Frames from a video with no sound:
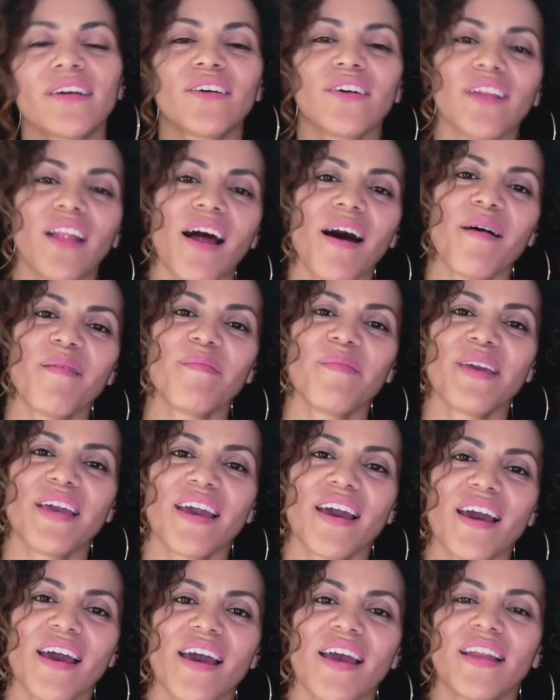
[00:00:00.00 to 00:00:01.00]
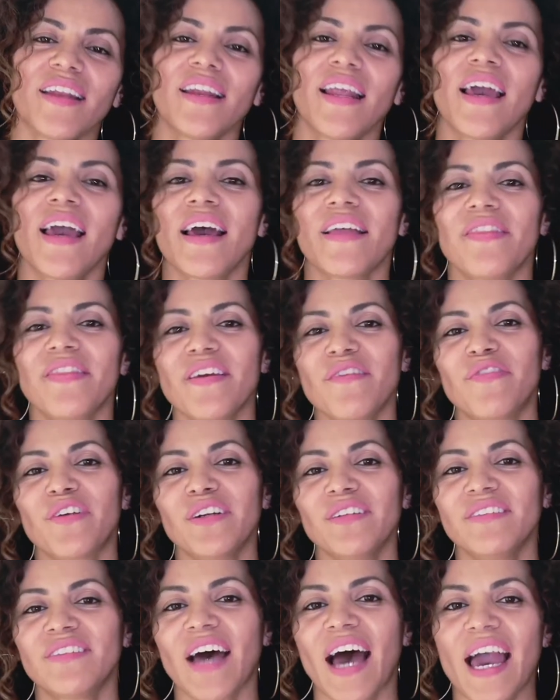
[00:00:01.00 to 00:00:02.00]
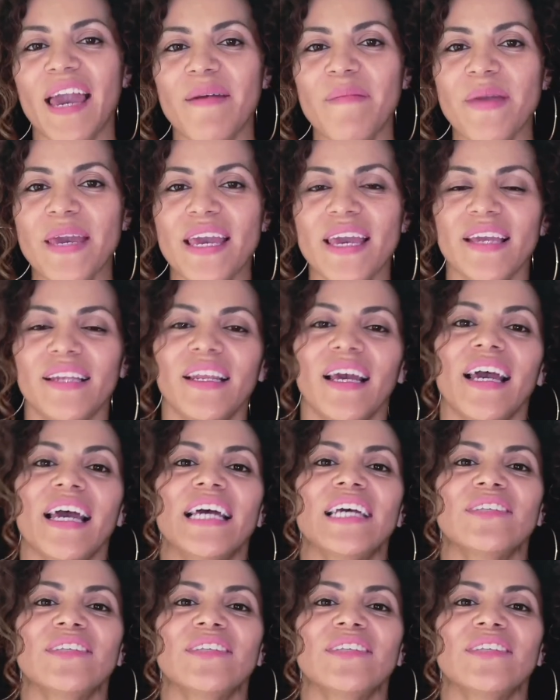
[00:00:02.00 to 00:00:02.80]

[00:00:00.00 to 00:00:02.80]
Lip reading: Colombian, different timing.